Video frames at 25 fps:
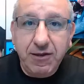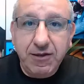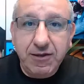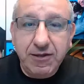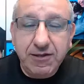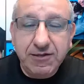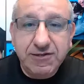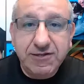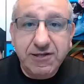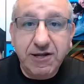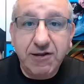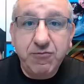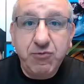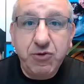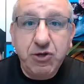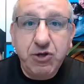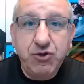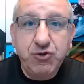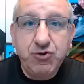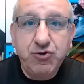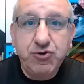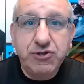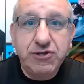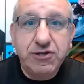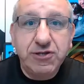Instead, we
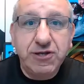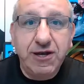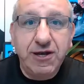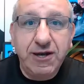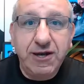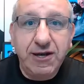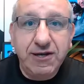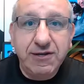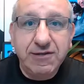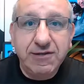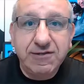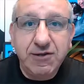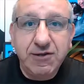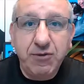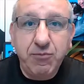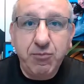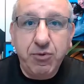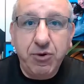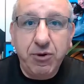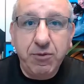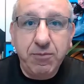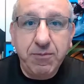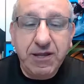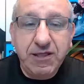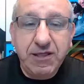use a
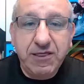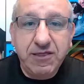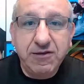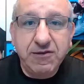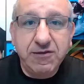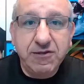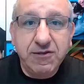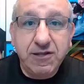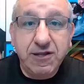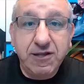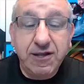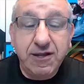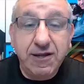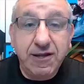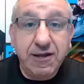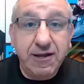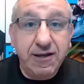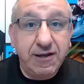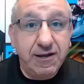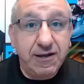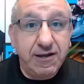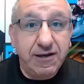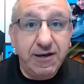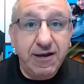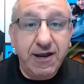simple method
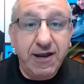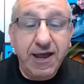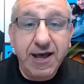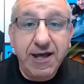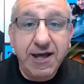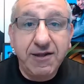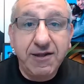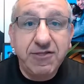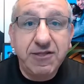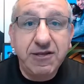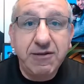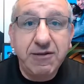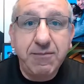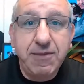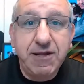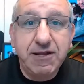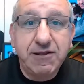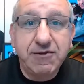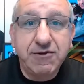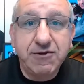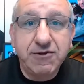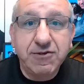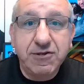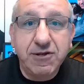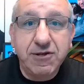and healthy
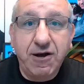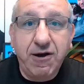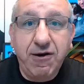method